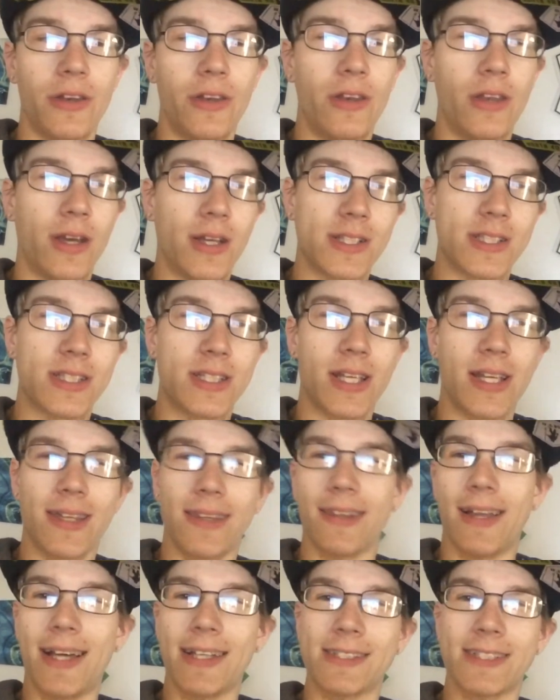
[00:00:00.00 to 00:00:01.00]
Not saying
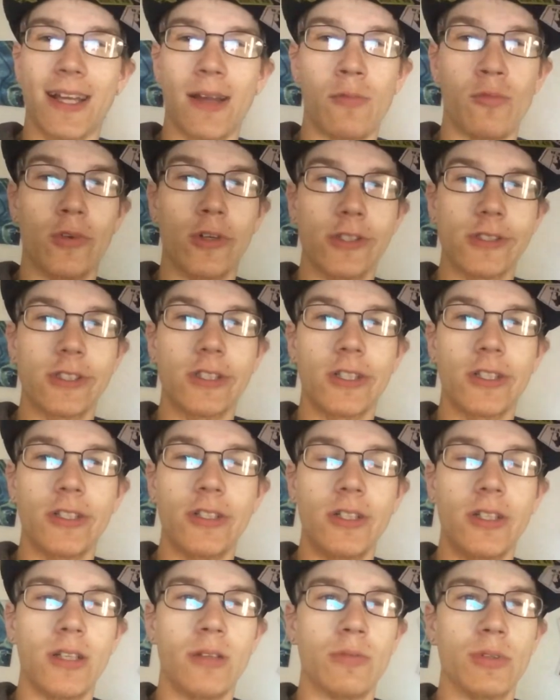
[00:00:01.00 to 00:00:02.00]
last time wasn't
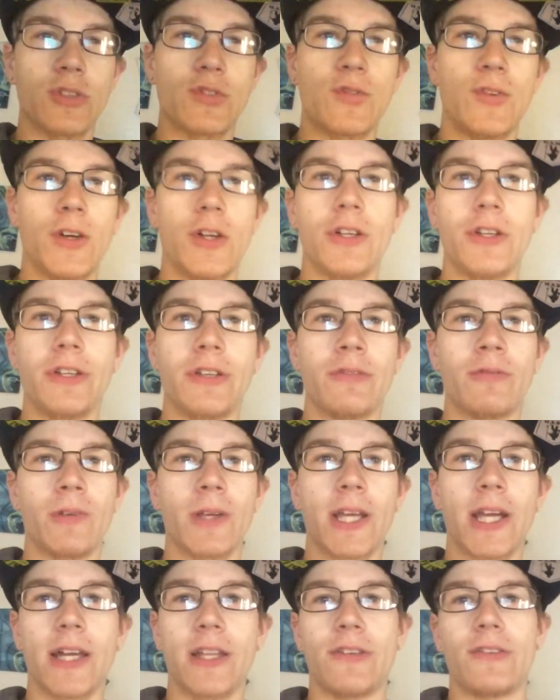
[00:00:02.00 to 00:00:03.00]
good. It was fun, and we
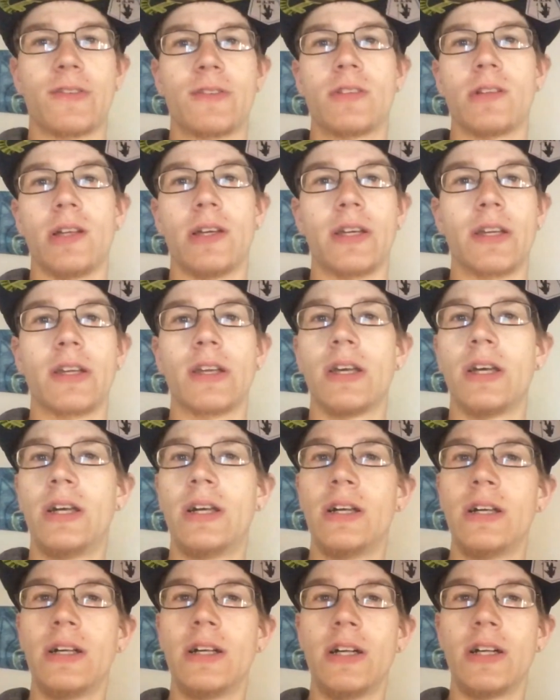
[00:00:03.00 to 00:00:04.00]
kind of
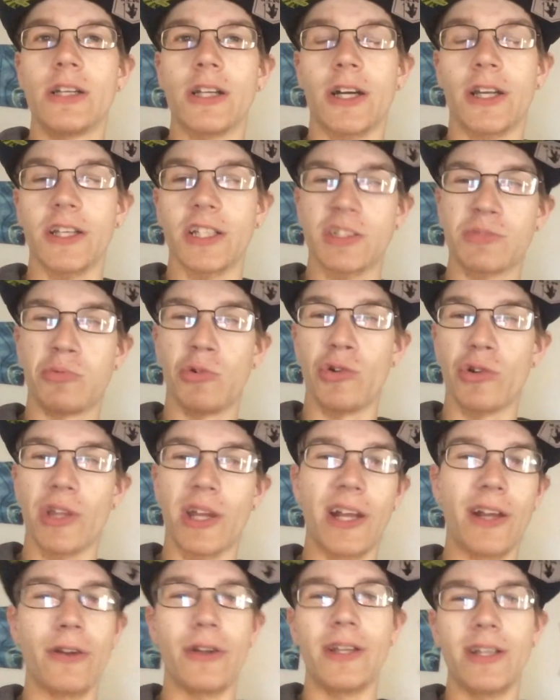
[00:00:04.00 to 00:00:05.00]
got to explore
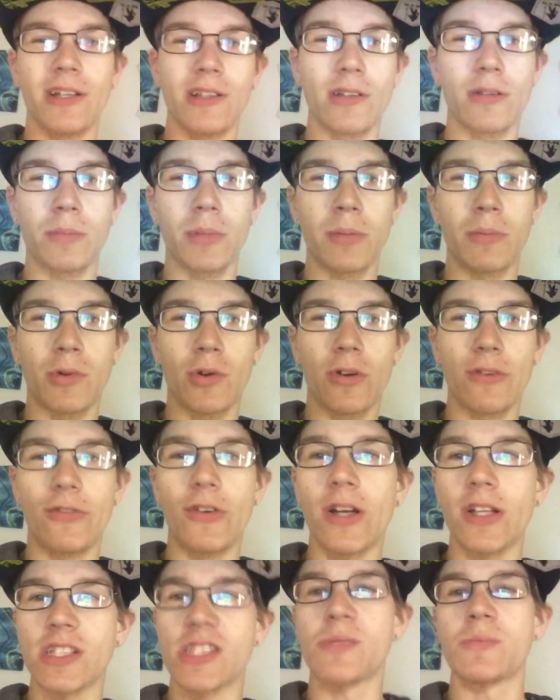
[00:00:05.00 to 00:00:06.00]
the area a little bit more,
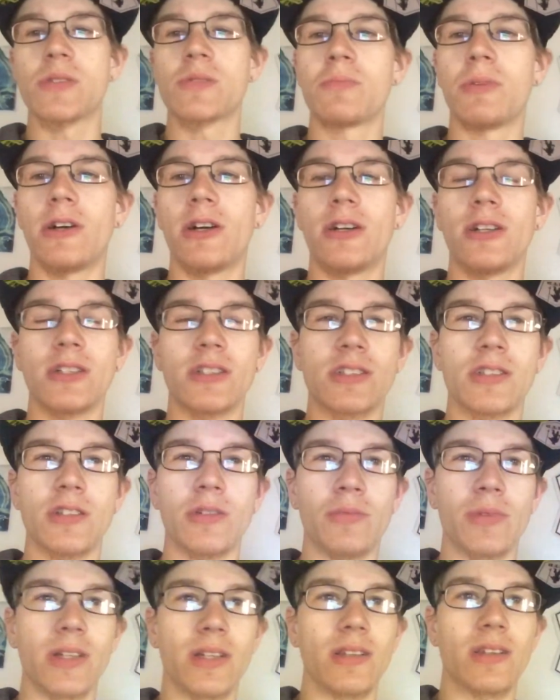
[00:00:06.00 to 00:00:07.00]
find some spots
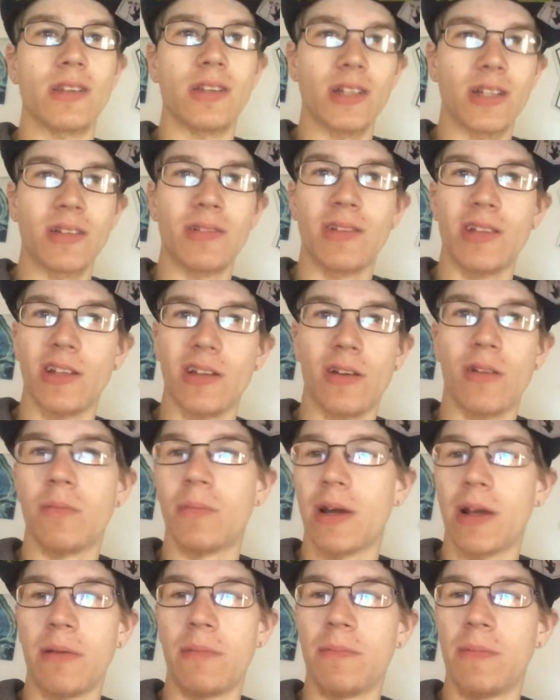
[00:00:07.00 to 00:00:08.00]
that we think, you know,
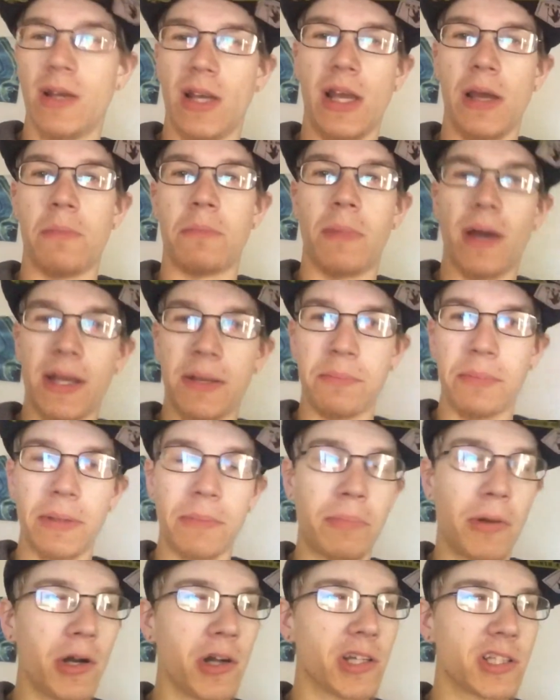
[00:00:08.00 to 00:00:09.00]
might be
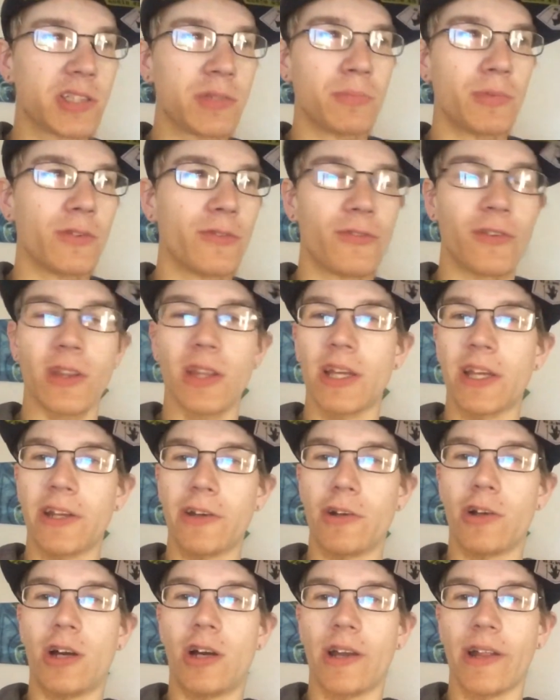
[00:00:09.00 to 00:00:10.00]
possible for
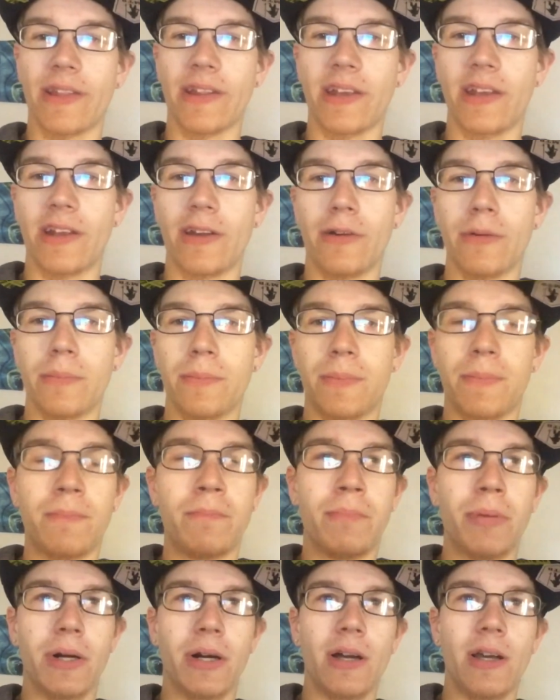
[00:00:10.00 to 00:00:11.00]
later on in the year,
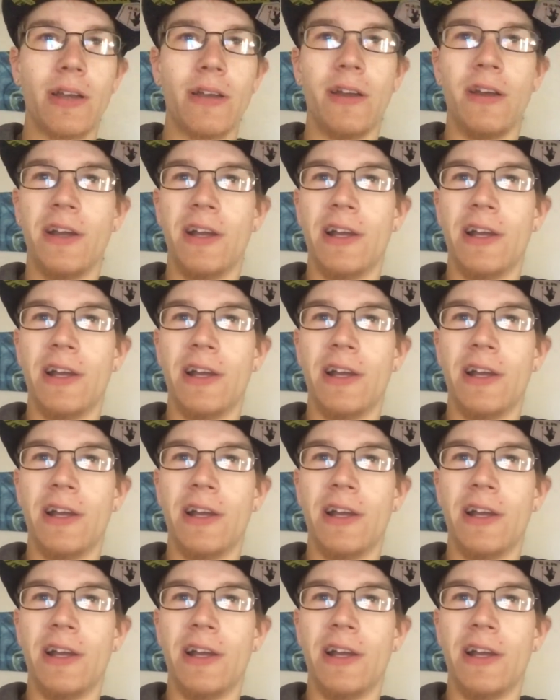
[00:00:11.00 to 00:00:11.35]
but